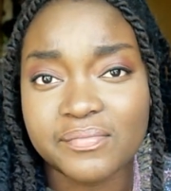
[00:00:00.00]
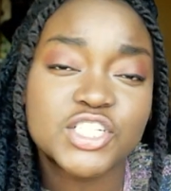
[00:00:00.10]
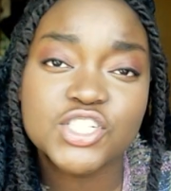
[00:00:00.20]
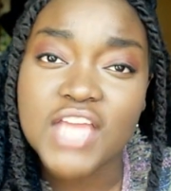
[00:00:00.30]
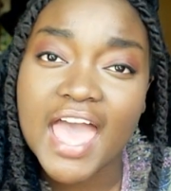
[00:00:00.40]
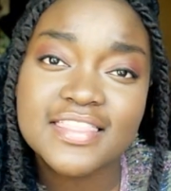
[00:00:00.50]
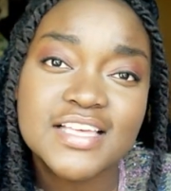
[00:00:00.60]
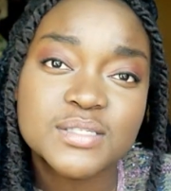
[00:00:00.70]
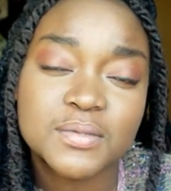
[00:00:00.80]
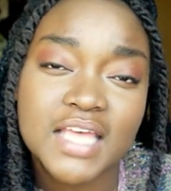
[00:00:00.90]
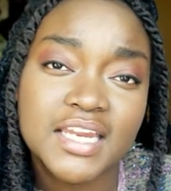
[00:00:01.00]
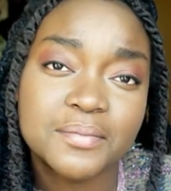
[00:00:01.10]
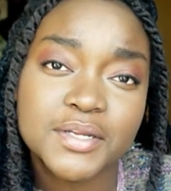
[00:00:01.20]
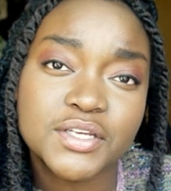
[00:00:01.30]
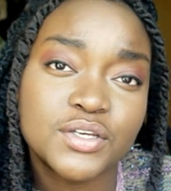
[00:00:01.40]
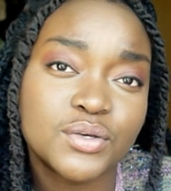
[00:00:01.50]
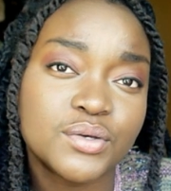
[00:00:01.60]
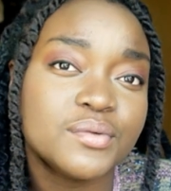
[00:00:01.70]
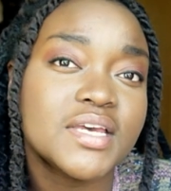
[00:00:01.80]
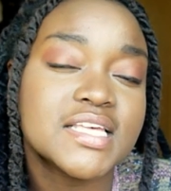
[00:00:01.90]
And share this with anybody who
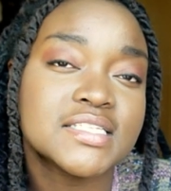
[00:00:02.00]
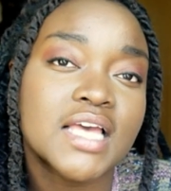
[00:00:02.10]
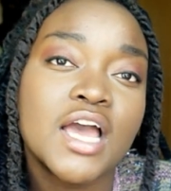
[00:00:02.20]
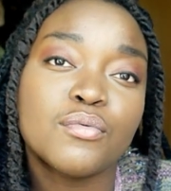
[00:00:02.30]
is